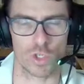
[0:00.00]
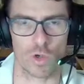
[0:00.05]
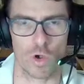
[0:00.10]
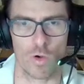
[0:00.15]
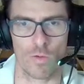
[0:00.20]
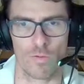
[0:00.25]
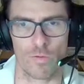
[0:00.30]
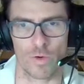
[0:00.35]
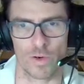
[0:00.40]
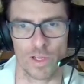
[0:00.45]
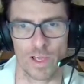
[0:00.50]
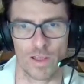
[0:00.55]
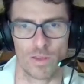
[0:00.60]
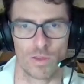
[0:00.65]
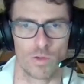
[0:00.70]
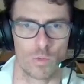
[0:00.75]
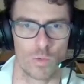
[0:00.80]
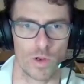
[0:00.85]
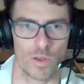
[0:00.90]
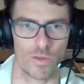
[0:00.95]
comfort
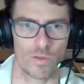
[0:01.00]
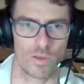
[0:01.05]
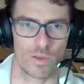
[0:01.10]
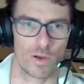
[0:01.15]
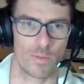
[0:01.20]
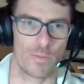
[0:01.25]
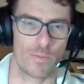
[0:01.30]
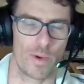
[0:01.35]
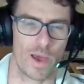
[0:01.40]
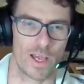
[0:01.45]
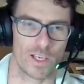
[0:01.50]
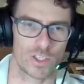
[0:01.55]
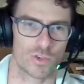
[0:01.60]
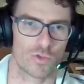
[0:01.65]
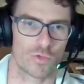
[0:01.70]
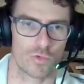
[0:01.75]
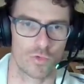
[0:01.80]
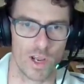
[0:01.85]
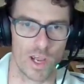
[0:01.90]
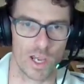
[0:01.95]
and with the best
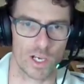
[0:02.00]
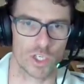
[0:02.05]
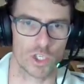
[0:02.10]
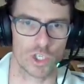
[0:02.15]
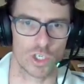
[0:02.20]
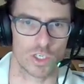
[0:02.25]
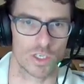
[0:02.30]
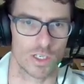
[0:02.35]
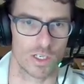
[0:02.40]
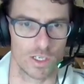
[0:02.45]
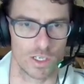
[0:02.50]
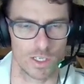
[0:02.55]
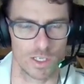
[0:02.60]
reaction